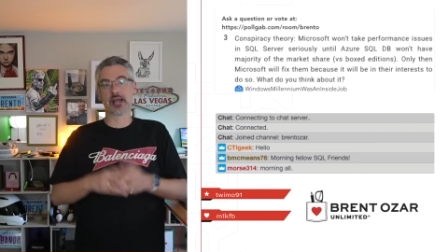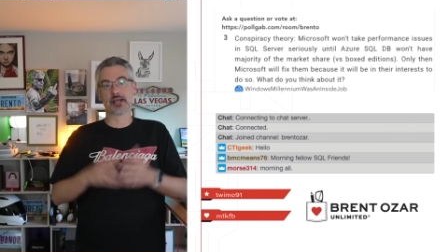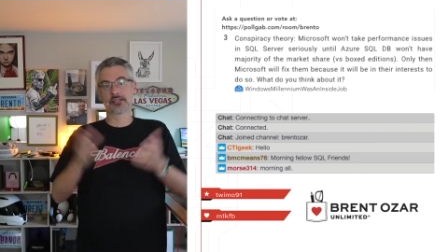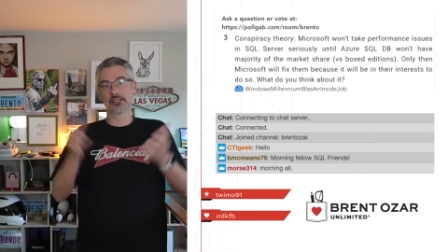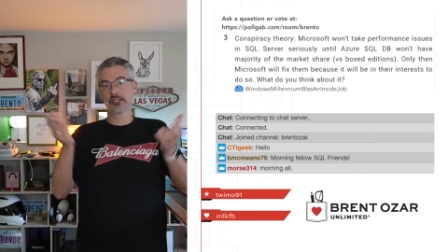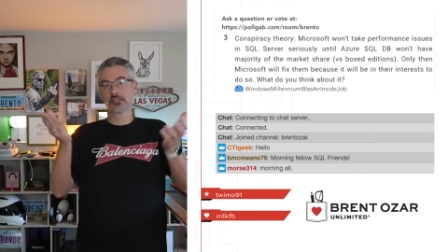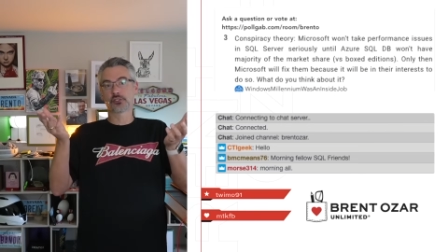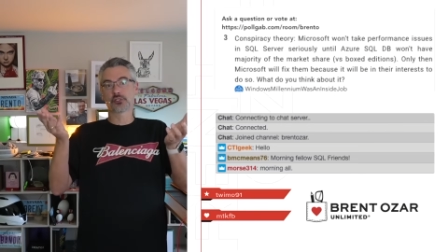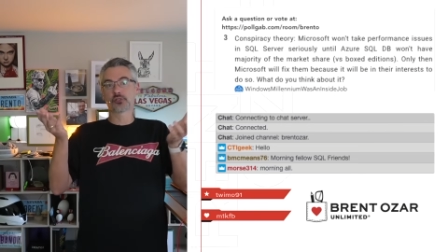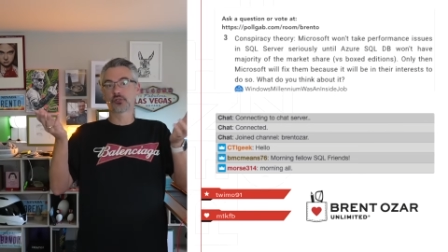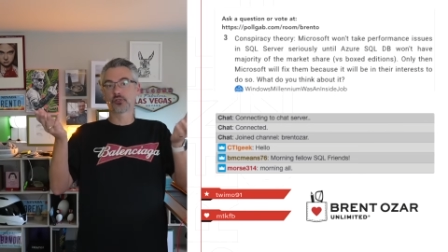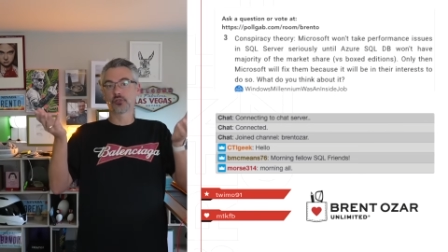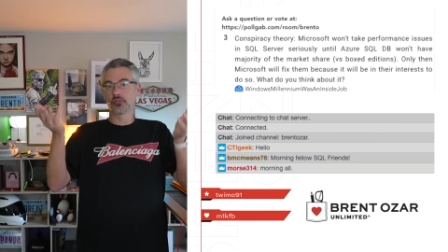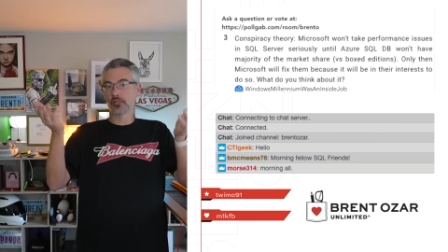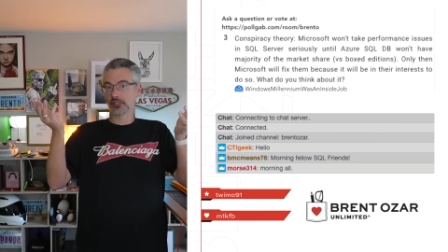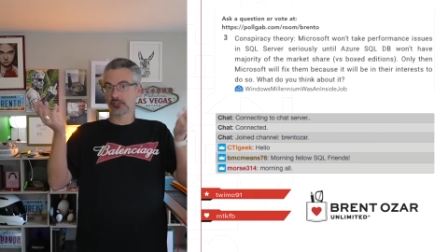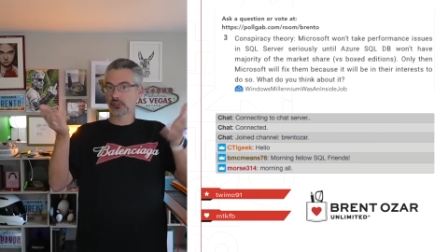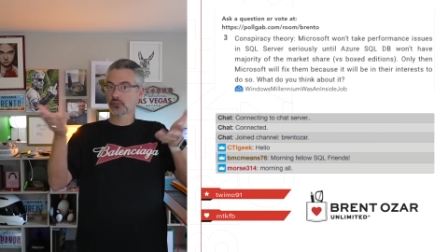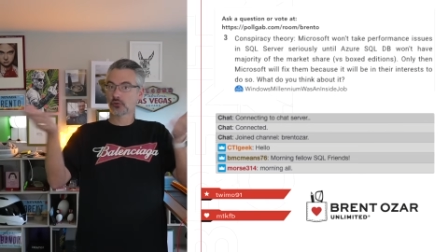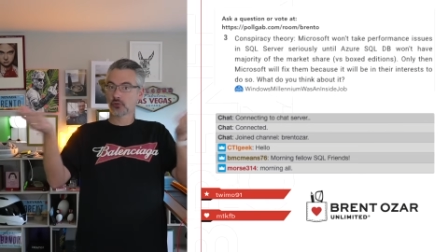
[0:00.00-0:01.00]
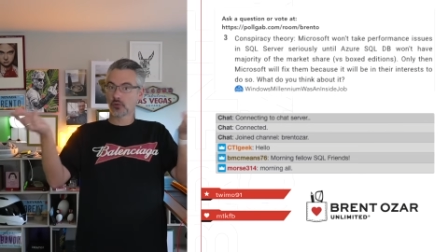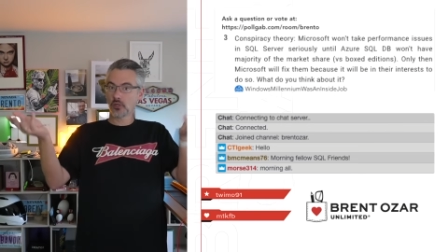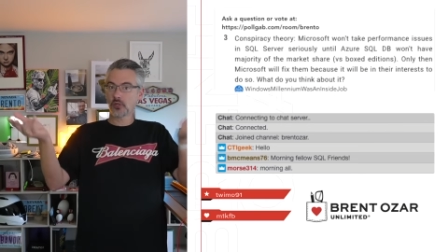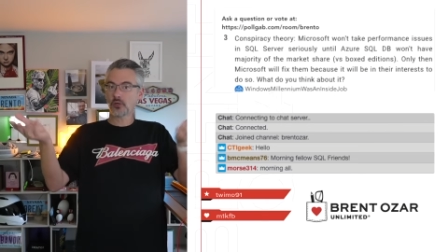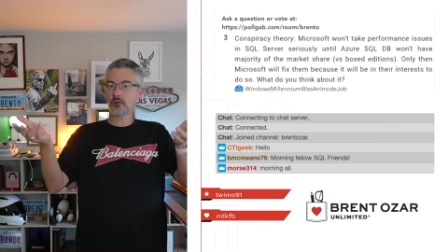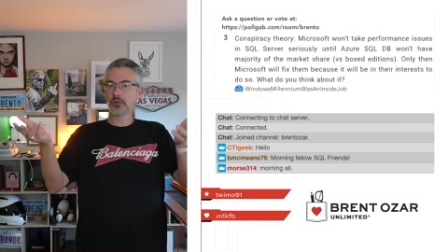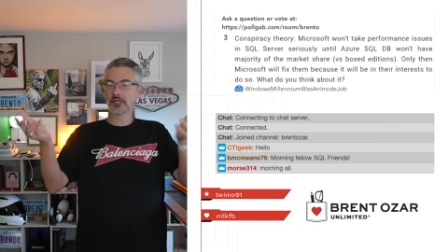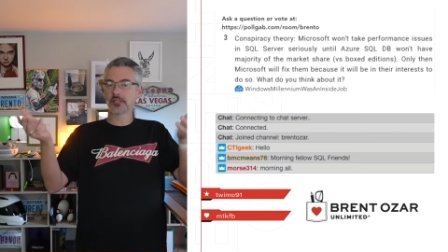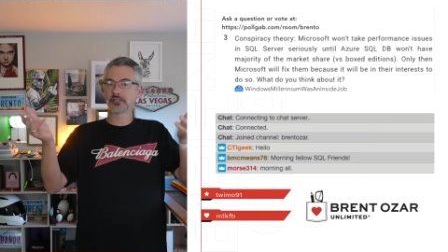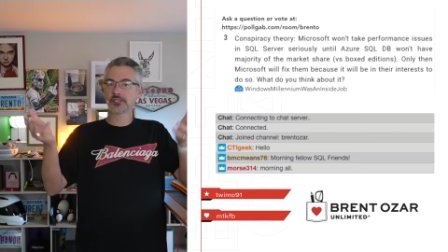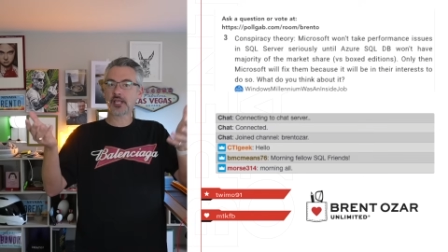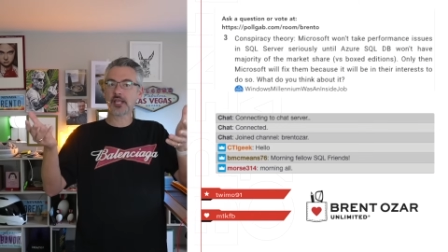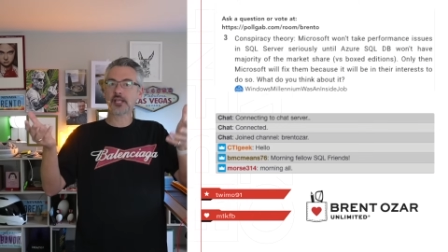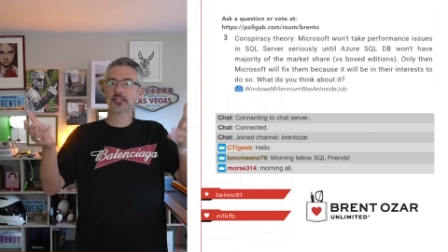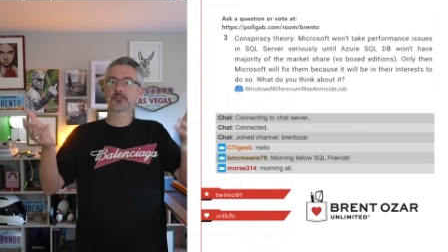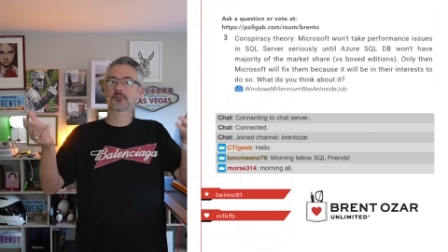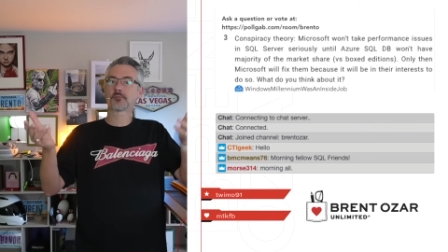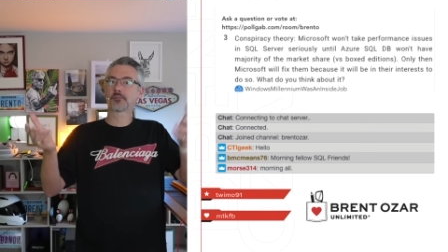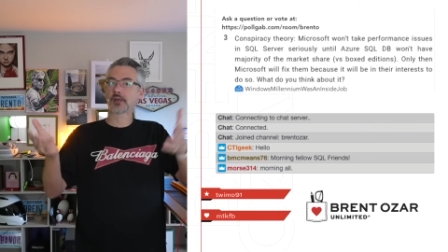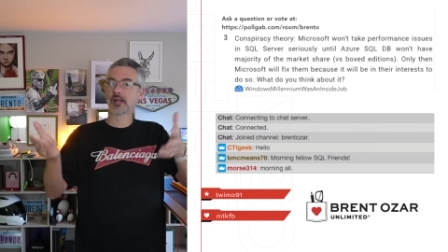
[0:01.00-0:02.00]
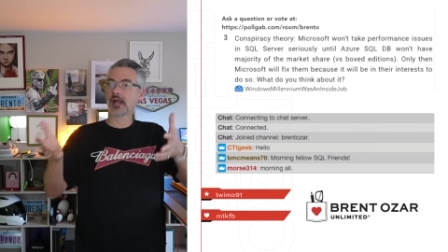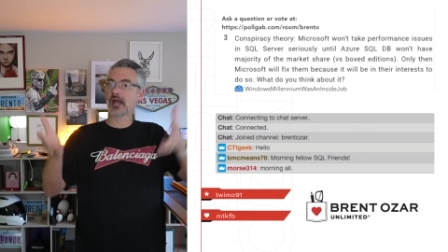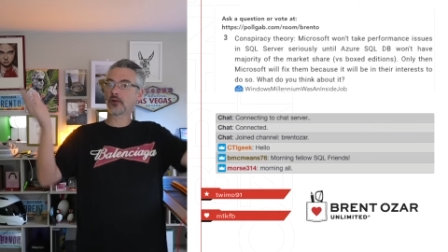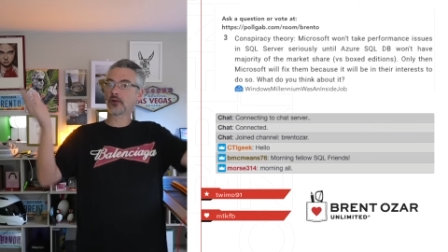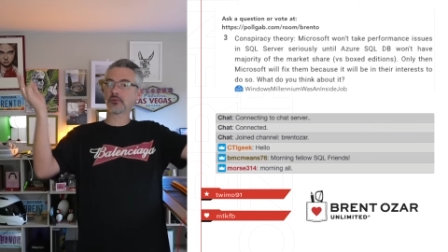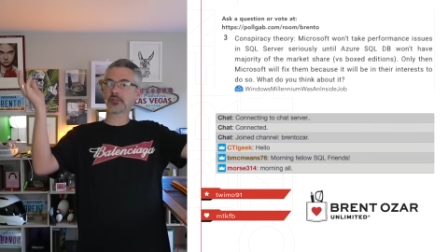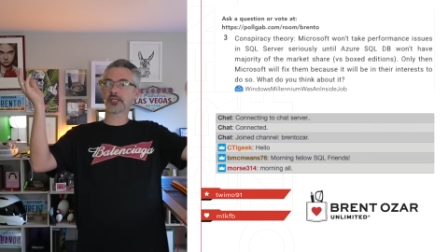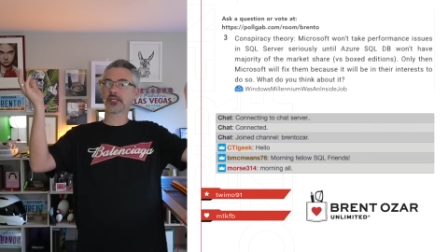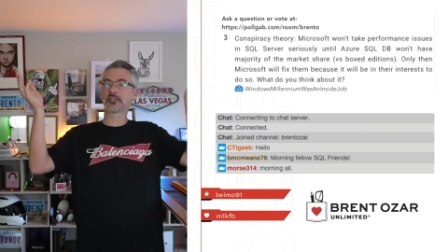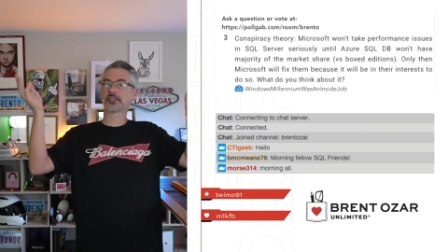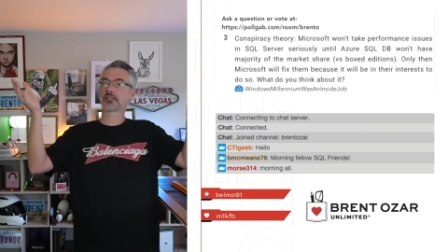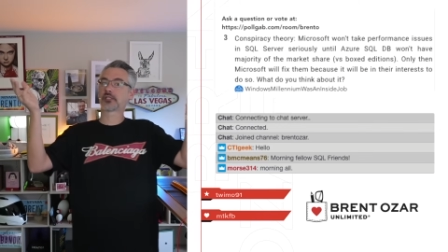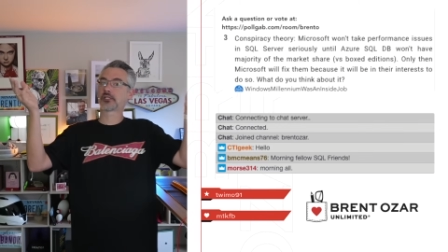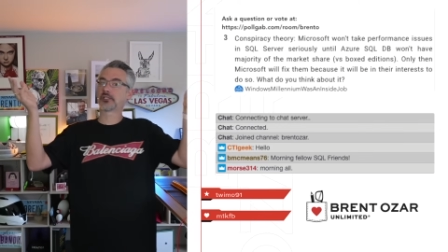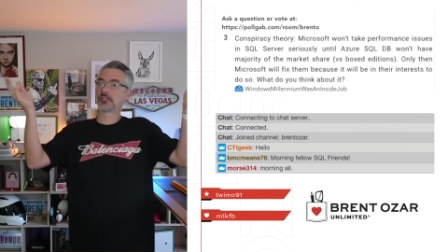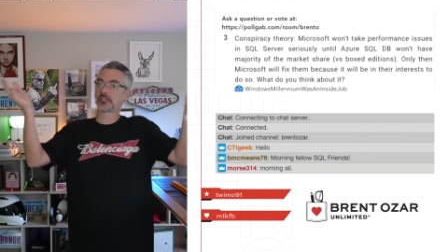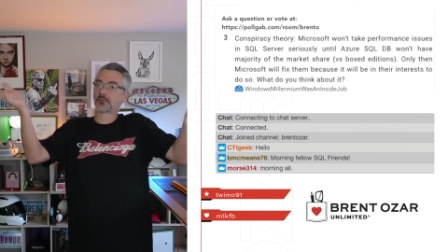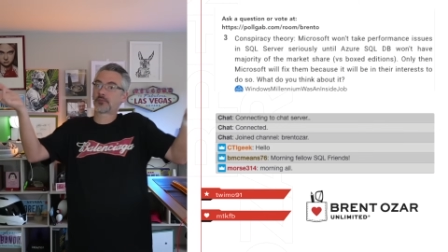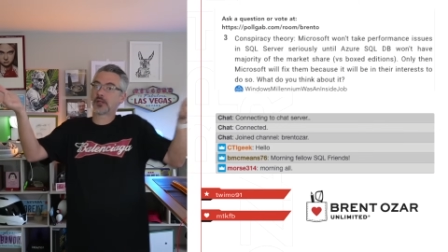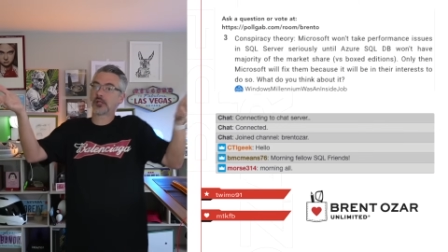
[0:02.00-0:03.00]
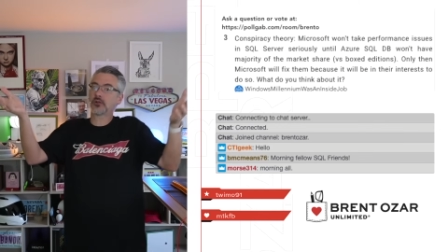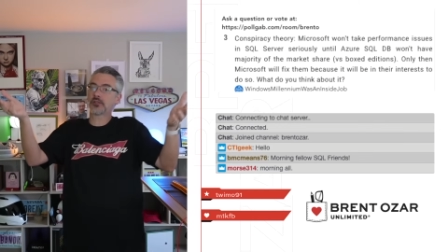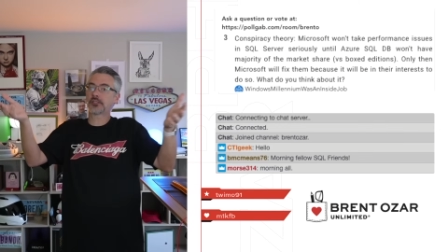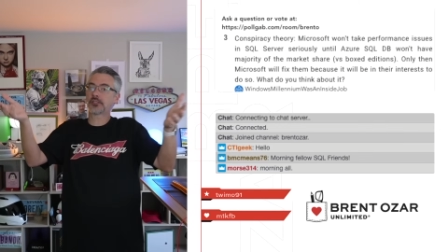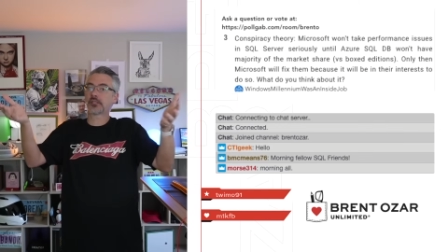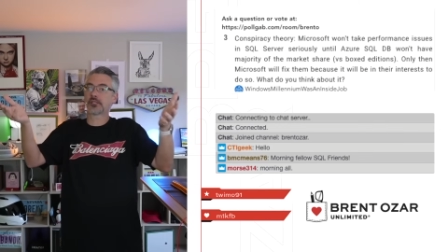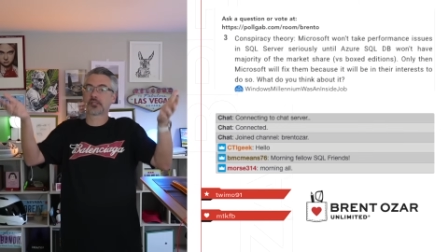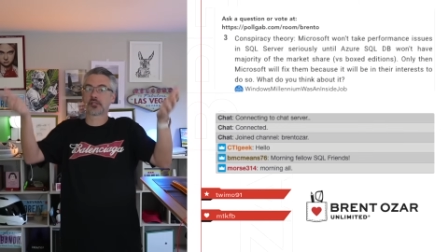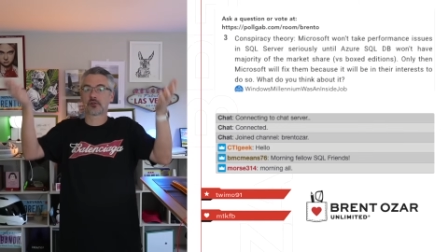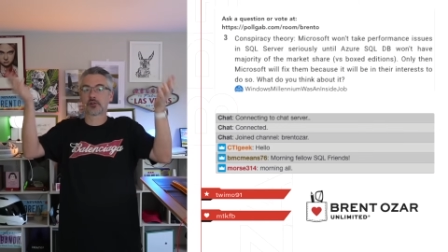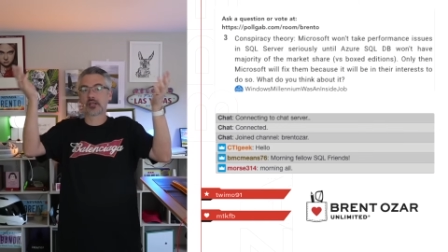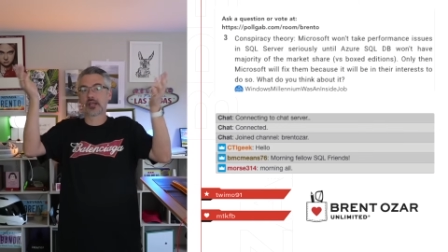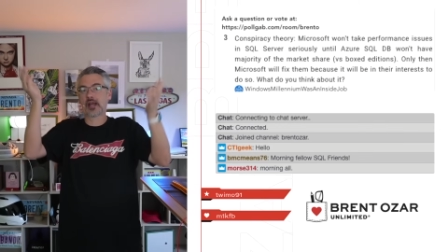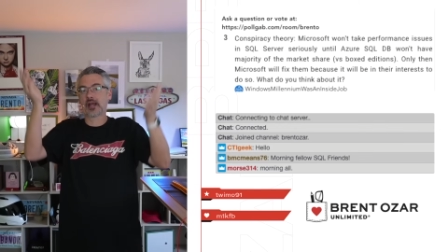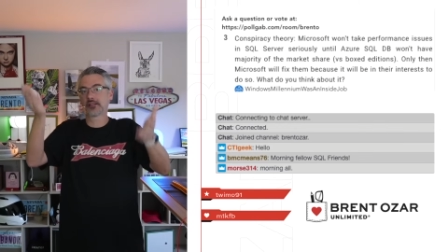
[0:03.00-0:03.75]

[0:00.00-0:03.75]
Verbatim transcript: I think it's it's true in a sense, but I don't think it's a conspiracy theory.